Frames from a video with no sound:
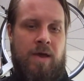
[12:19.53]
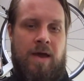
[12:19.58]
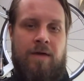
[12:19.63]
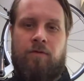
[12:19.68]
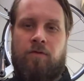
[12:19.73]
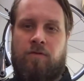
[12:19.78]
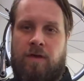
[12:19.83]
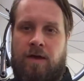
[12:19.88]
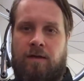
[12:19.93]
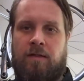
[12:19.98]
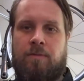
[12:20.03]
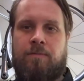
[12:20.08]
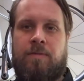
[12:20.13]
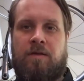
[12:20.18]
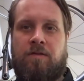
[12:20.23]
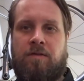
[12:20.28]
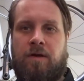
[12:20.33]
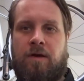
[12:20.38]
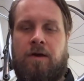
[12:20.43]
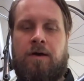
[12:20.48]
we have to take them
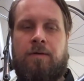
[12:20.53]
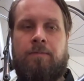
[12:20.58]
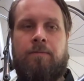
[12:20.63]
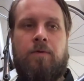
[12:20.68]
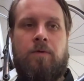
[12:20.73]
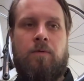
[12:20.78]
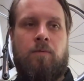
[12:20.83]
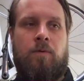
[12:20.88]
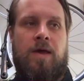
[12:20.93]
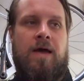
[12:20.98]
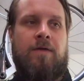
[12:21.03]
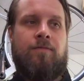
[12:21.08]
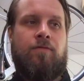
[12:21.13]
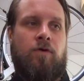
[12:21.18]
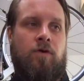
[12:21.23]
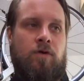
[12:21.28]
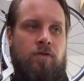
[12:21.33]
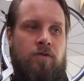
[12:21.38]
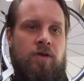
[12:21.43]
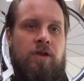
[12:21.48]
as they come. We have
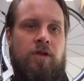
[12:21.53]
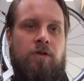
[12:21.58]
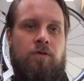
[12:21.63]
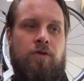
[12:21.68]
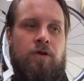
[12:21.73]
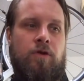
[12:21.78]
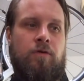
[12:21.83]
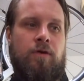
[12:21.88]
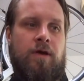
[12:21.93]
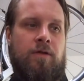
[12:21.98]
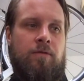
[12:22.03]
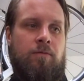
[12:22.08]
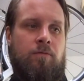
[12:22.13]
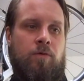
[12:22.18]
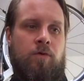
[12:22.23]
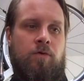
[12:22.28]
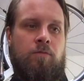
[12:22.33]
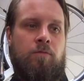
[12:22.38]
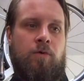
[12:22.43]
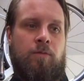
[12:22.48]
to continue to look at
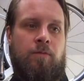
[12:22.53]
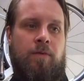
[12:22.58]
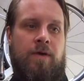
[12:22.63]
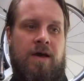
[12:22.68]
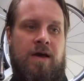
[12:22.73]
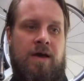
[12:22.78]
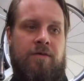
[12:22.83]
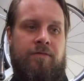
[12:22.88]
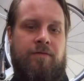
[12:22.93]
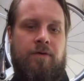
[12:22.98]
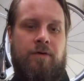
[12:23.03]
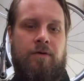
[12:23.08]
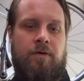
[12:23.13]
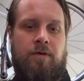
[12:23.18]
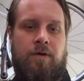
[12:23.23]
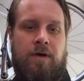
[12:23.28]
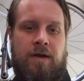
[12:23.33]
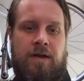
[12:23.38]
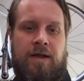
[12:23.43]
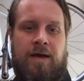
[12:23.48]
what we have
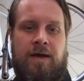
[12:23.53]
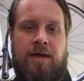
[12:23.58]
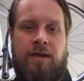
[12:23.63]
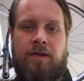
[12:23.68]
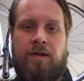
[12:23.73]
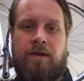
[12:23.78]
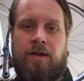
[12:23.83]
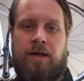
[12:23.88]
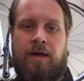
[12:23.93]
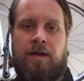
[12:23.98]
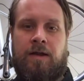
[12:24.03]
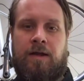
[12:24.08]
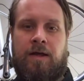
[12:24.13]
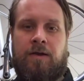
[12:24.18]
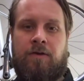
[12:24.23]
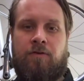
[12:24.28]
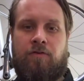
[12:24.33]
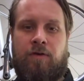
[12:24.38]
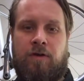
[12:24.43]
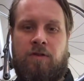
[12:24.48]
at hand
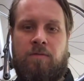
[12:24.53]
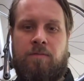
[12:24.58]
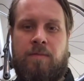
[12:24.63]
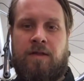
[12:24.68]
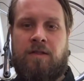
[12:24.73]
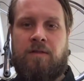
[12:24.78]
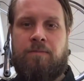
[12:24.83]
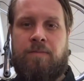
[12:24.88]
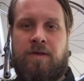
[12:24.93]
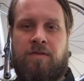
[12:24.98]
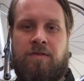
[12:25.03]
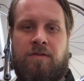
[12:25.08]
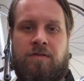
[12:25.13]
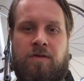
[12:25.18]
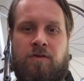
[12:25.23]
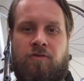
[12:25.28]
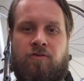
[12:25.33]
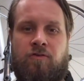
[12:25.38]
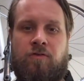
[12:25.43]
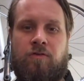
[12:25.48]
and try to make the best
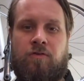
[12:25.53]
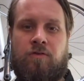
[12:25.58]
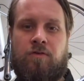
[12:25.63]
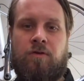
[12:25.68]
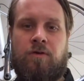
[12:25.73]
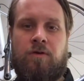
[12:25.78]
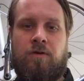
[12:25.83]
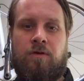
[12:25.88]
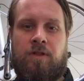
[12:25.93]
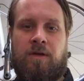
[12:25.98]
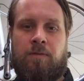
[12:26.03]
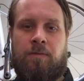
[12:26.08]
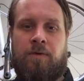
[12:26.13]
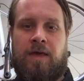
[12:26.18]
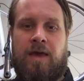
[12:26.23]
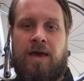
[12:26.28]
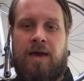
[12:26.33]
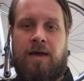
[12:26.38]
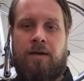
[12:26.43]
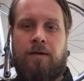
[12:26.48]
decisions that we
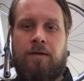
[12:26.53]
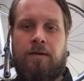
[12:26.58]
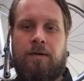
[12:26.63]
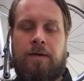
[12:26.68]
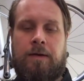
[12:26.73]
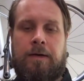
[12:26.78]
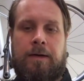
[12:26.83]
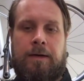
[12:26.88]
can.